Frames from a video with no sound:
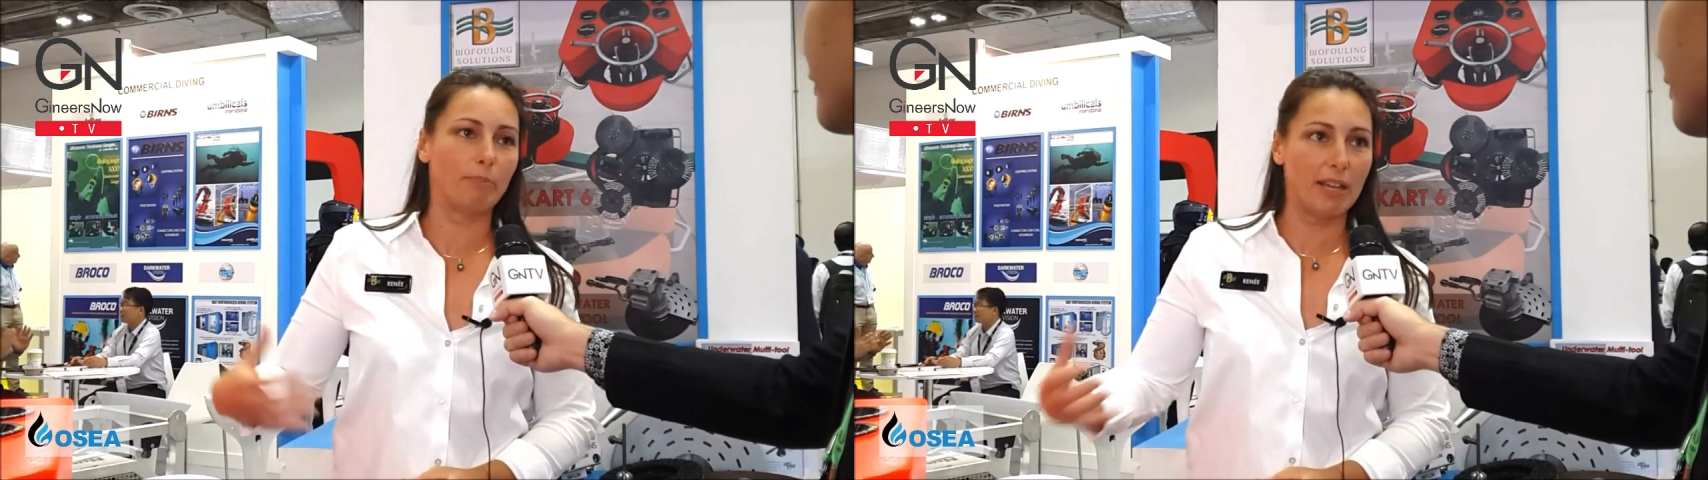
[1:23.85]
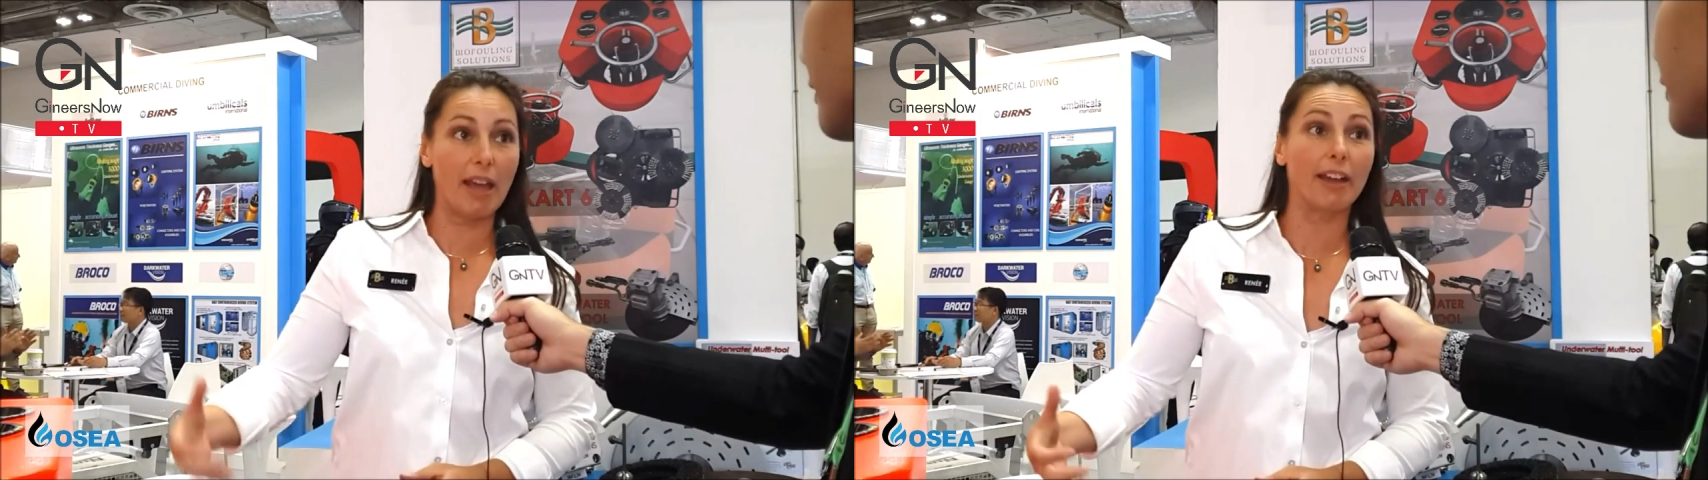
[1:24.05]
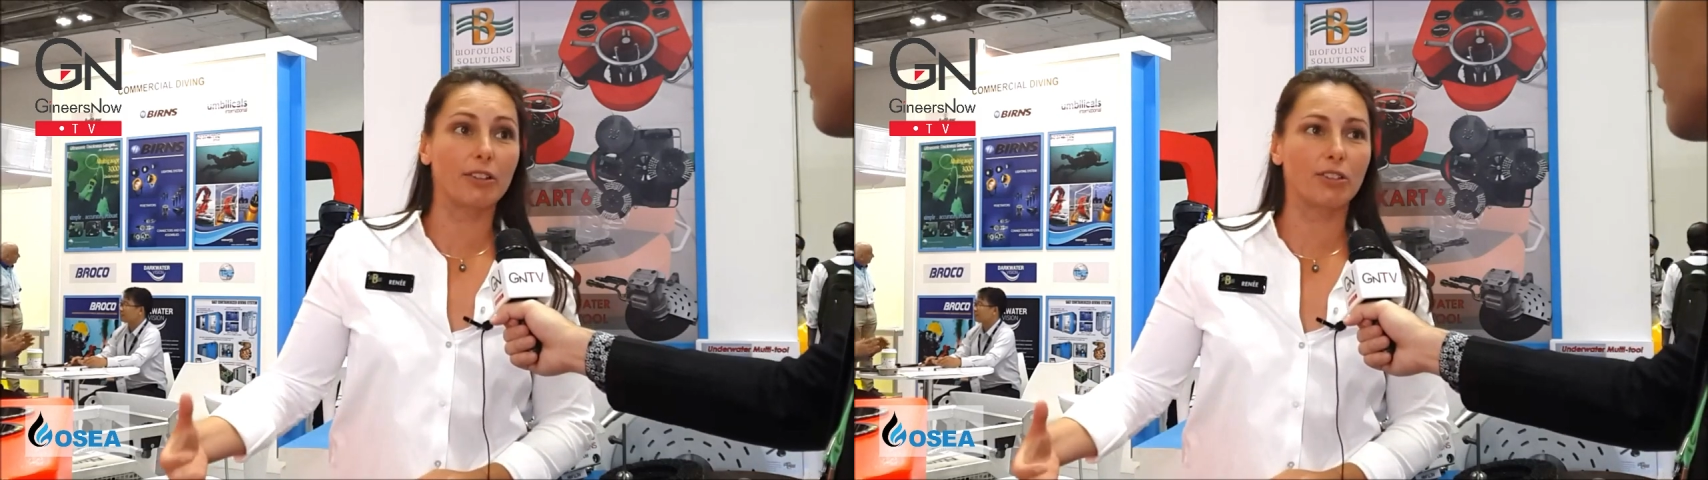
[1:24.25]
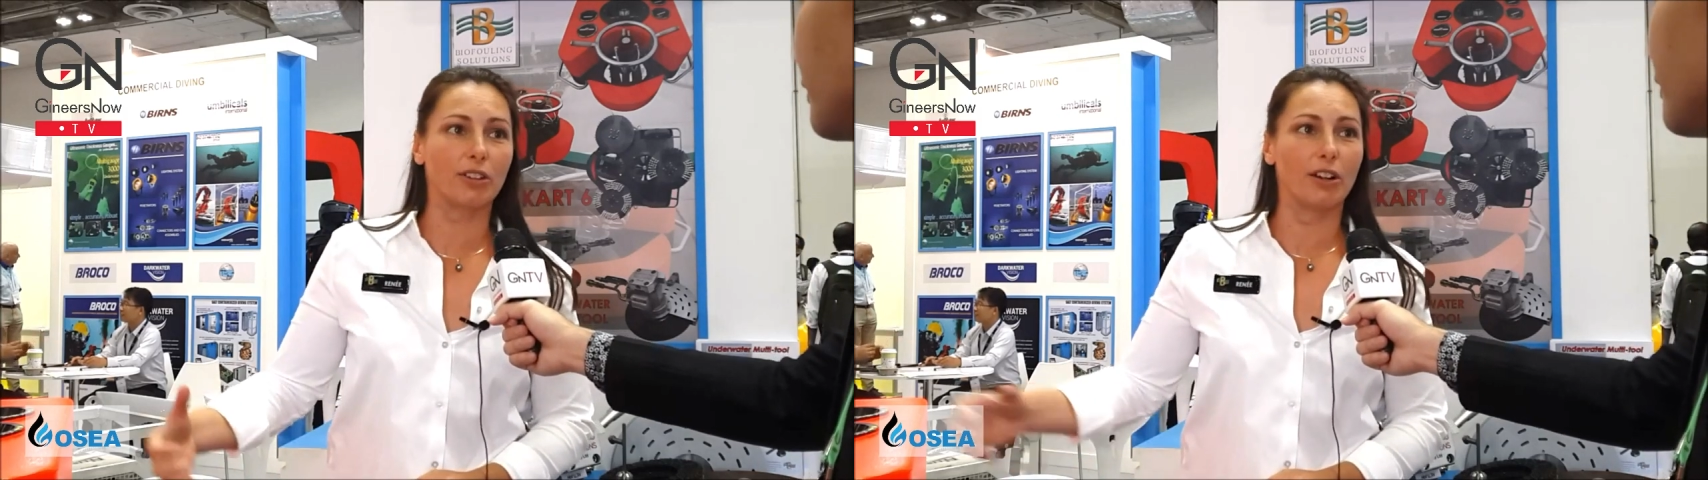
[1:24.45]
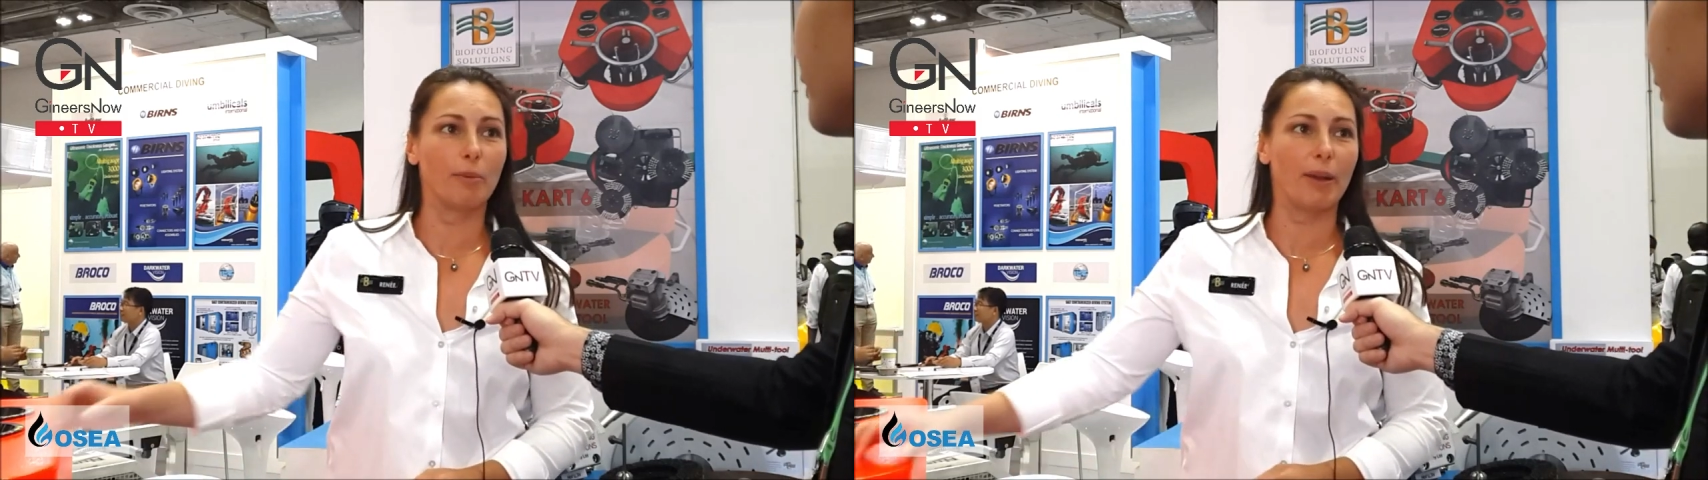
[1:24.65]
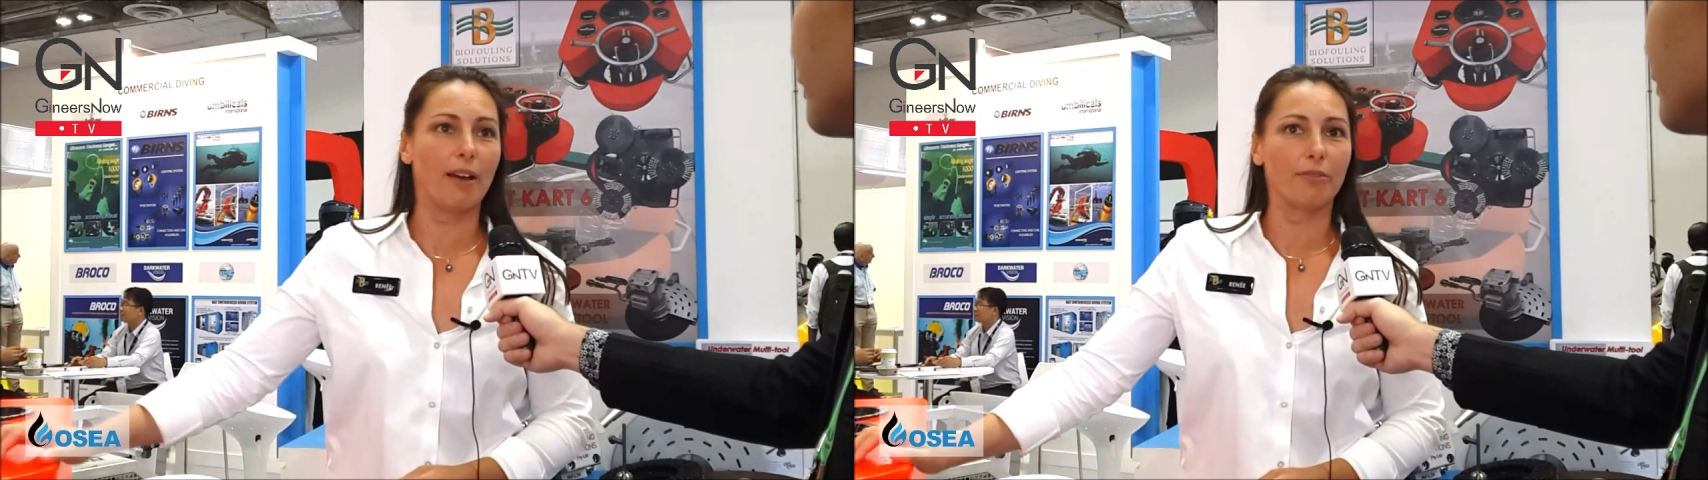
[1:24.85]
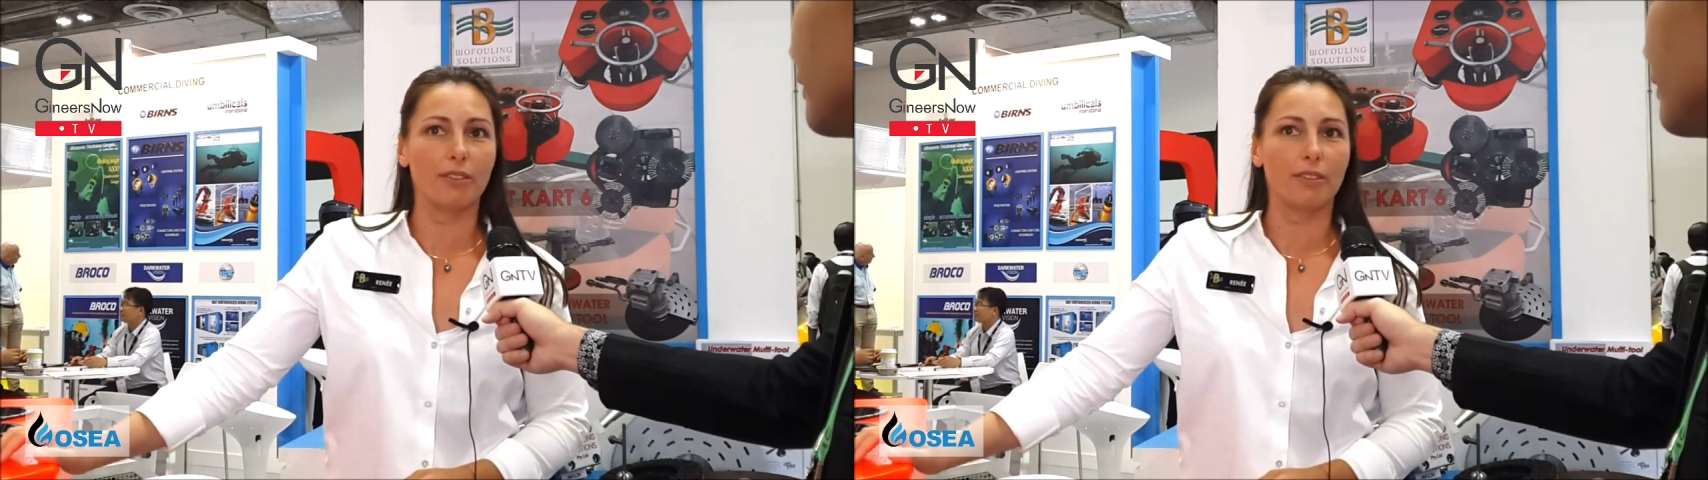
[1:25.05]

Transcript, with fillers: bit extra about